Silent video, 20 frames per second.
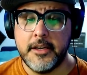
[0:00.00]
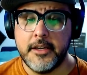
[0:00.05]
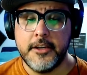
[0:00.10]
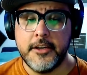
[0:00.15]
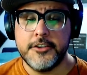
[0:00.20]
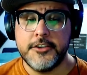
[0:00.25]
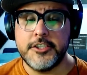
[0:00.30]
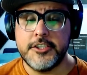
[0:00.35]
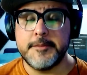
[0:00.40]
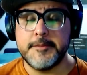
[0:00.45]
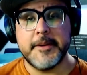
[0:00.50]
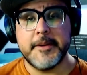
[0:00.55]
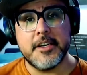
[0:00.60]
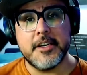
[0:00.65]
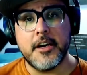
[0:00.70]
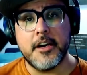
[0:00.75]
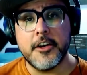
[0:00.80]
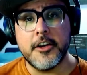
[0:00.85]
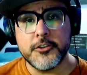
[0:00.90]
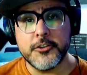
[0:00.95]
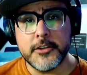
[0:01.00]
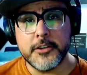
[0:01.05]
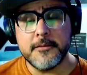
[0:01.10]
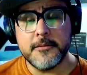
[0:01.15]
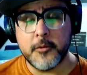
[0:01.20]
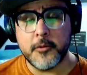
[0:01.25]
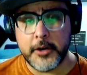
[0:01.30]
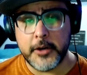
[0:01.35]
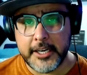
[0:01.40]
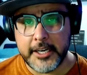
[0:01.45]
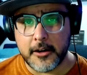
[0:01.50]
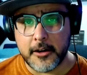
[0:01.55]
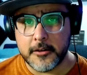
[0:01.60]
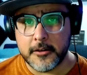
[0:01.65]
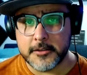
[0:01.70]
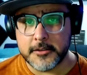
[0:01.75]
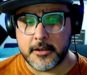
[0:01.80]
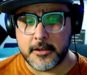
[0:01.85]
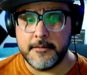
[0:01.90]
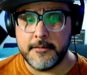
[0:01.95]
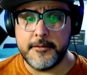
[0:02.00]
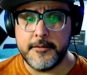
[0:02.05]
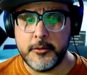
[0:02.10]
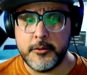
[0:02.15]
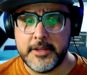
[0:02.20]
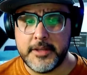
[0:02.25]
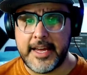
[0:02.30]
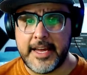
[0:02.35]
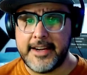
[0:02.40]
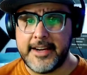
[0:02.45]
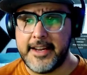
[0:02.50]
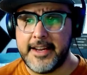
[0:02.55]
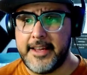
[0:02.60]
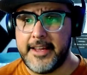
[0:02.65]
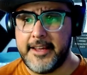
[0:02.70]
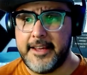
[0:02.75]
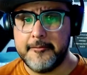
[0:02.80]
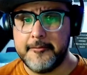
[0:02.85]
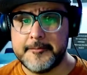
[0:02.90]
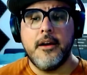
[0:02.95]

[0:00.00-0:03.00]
She spent $140 on food that night.